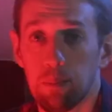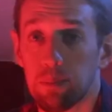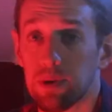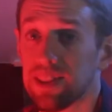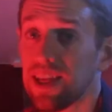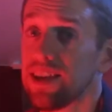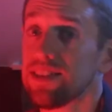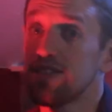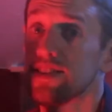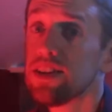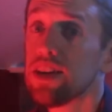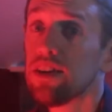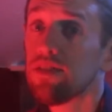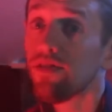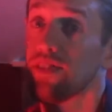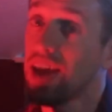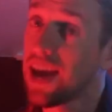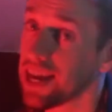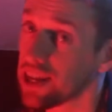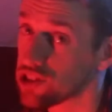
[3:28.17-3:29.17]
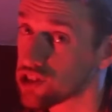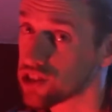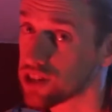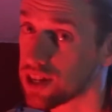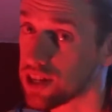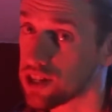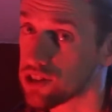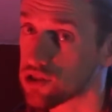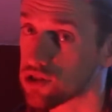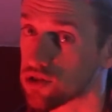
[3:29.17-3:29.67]
But that's enough ancient
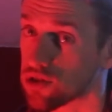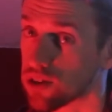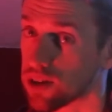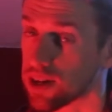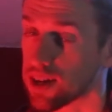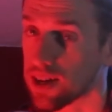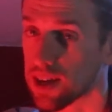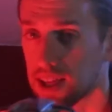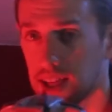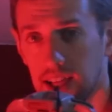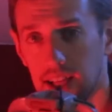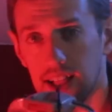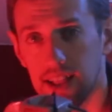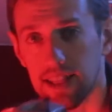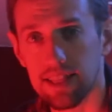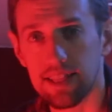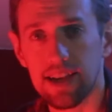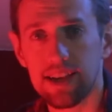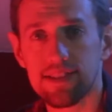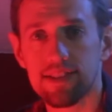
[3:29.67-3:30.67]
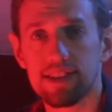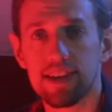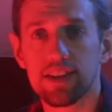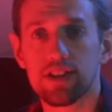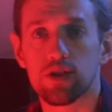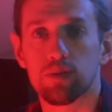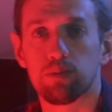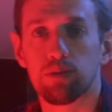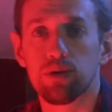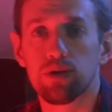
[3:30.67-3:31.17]
history. Let's get
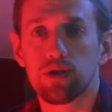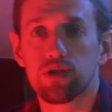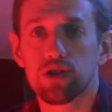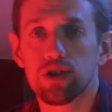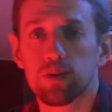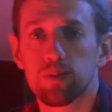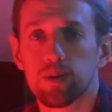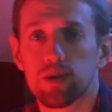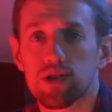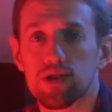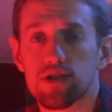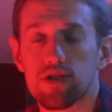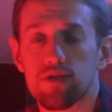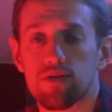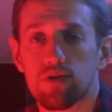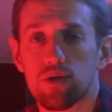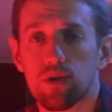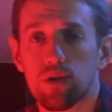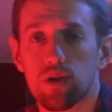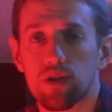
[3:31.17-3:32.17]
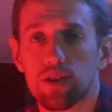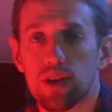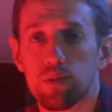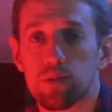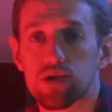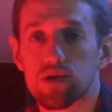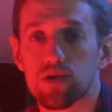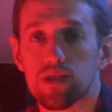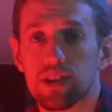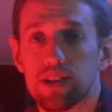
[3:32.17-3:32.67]
to Brutal Doom 64 that
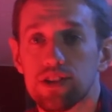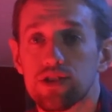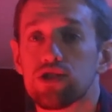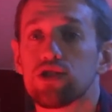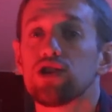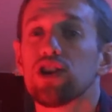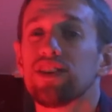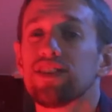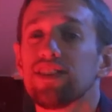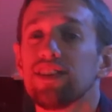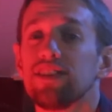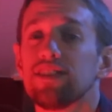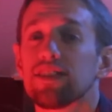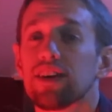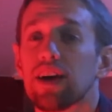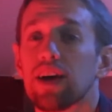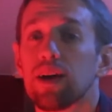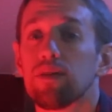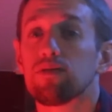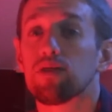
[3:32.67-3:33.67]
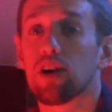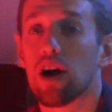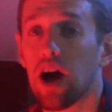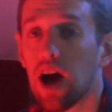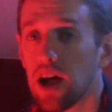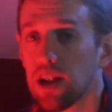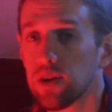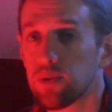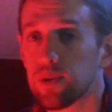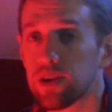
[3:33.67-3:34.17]
was released just in time for
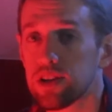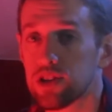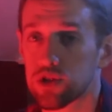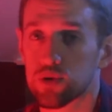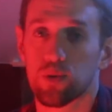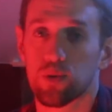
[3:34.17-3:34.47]
Halloween